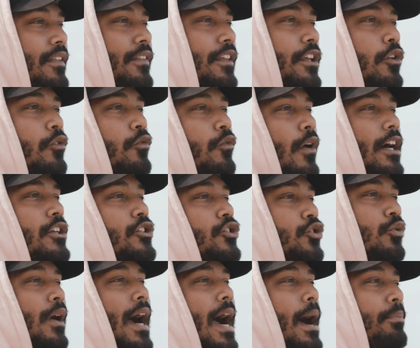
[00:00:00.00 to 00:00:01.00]
I think you find
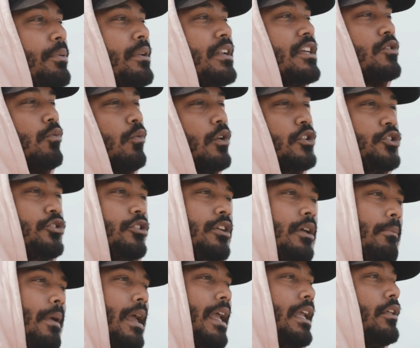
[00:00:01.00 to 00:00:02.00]
true happiness once you
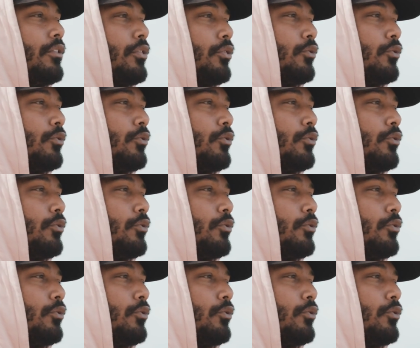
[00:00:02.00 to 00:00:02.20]
can make it